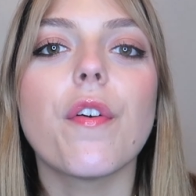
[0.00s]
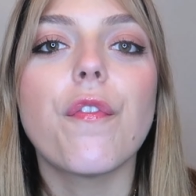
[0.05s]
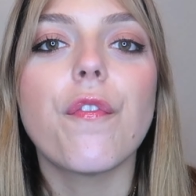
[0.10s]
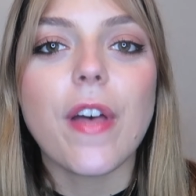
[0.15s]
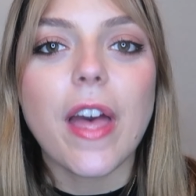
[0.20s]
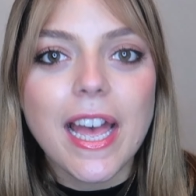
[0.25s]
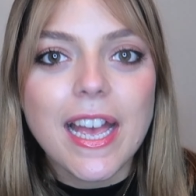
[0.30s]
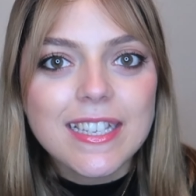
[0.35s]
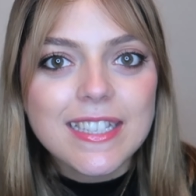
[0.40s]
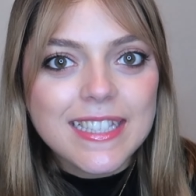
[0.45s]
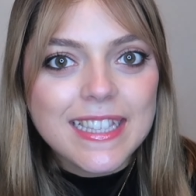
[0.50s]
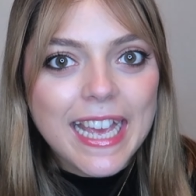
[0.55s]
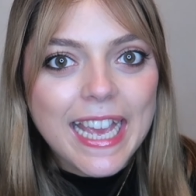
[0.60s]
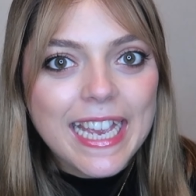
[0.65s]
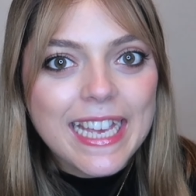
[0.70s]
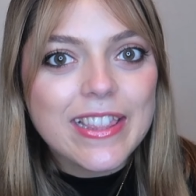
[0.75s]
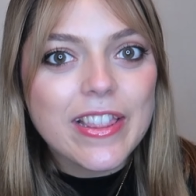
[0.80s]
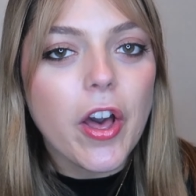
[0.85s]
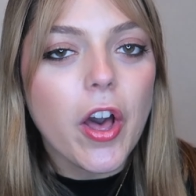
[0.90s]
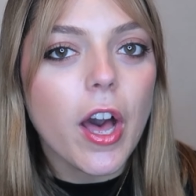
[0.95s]
the first
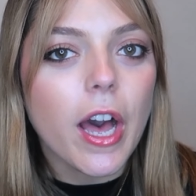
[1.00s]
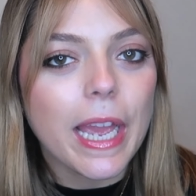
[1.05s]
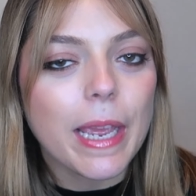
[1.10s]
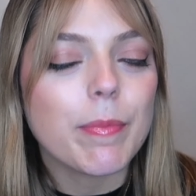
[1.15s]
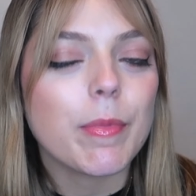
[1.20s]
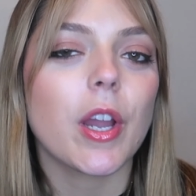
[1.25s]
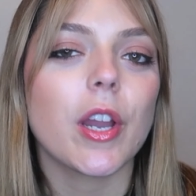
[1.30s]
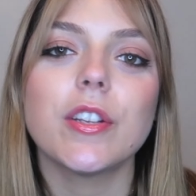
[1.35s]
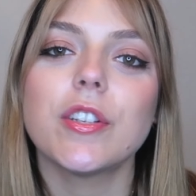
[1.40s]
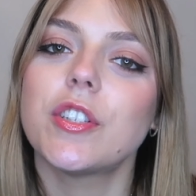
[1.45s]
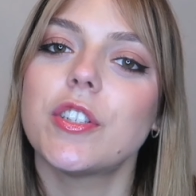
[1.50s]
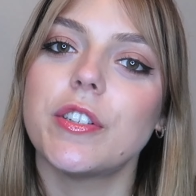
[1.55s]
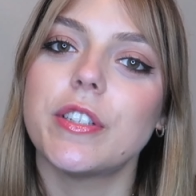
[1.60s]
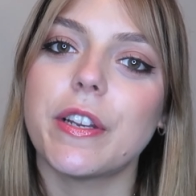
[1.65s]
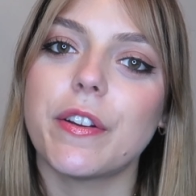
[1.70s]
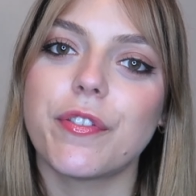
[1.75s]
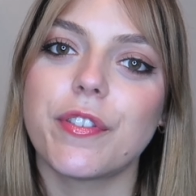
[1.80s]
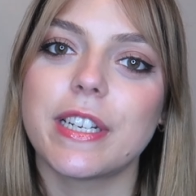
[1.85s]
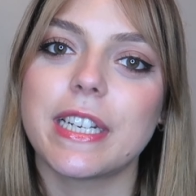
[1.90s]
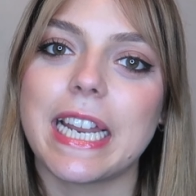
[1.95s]
thing that I'm going to do
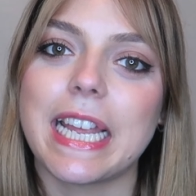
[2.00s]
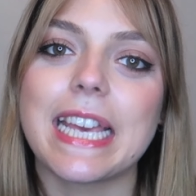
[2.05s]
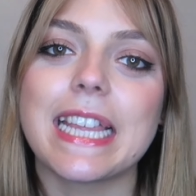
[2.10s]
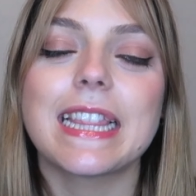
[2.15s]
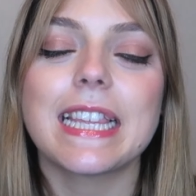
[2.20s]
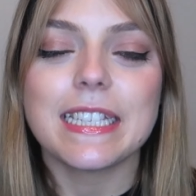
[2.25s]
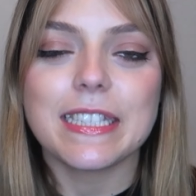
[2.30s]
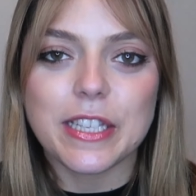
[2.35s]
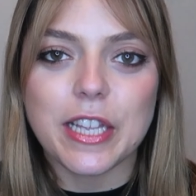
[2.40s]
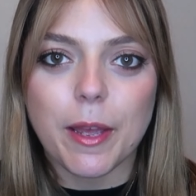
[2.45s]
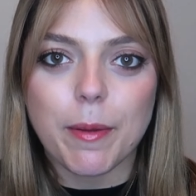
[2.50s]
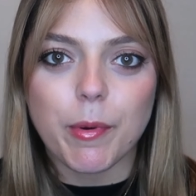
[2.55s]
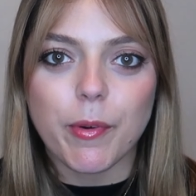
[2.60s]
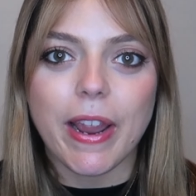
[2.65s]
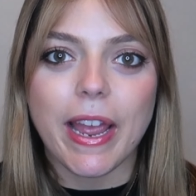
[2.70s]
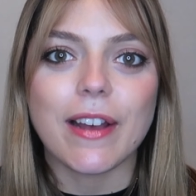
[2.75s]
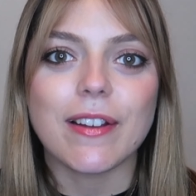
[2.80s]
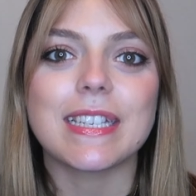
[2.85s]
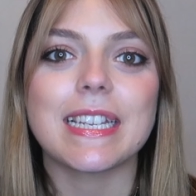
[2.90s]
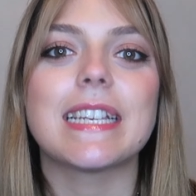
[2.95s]
differently this time
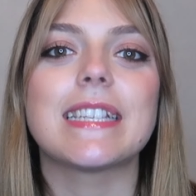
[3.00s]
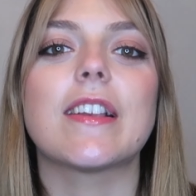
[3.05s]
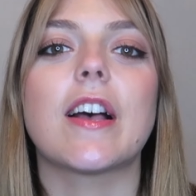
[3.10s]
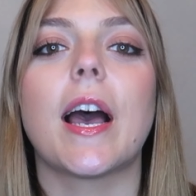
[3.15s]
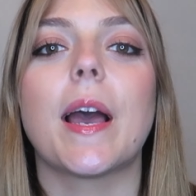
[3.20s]
around is